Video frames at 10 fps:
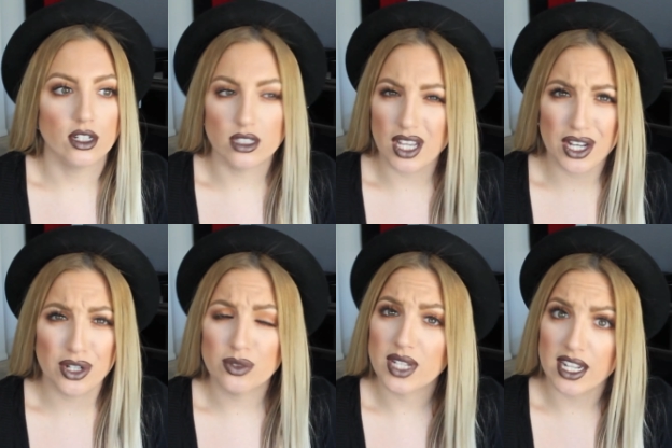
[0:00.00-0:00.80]

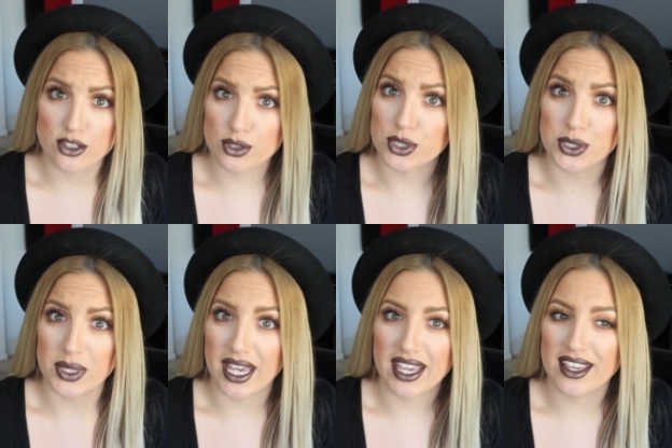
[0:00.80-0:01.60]
No, not true.
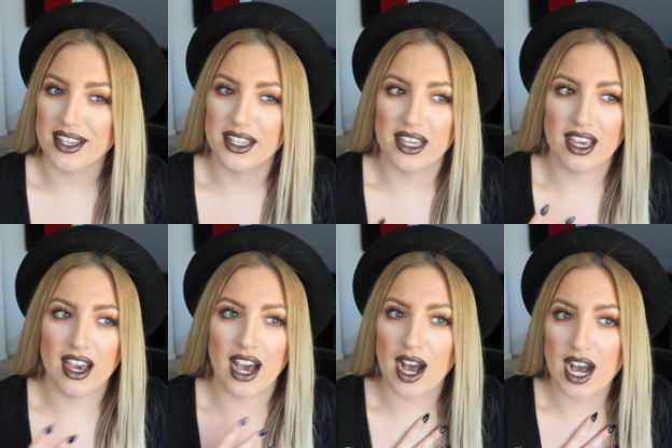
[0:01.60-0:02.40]
Like,
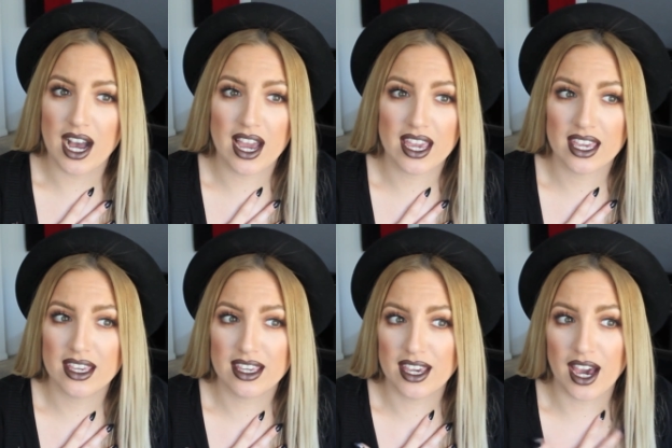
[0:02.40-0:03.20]
I,